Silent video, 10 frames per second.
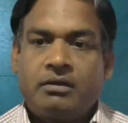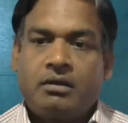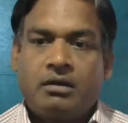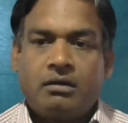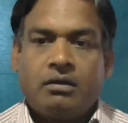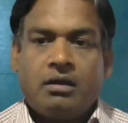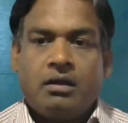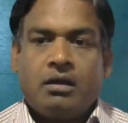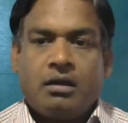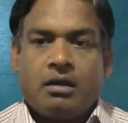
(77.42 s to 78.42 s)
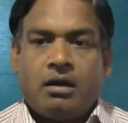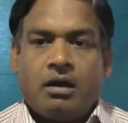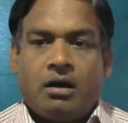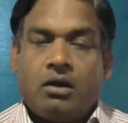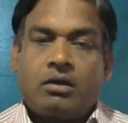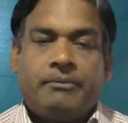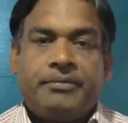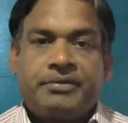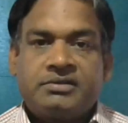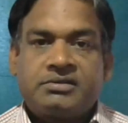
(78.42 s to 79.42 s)
in all
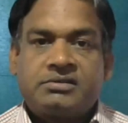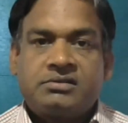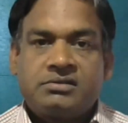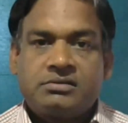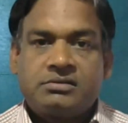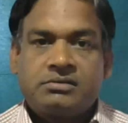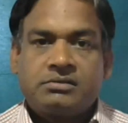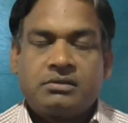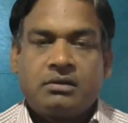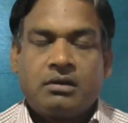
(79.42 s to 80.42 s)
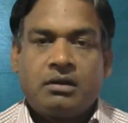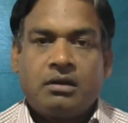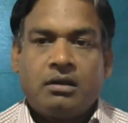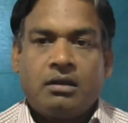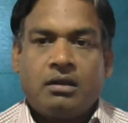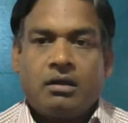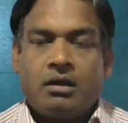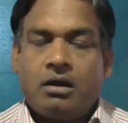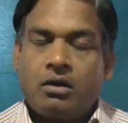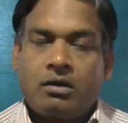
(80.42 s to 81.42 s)
computers,
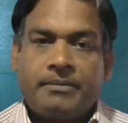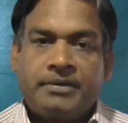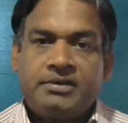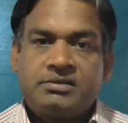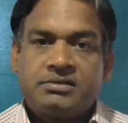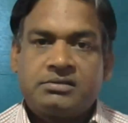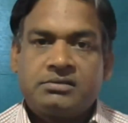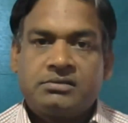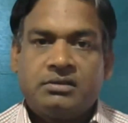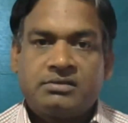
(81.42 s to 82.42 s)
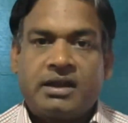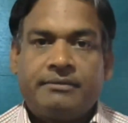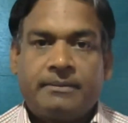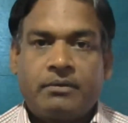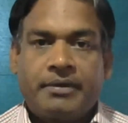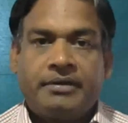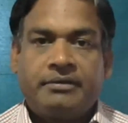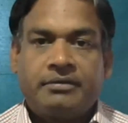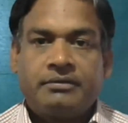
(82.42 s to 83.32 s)
all companies. This can be uploaded.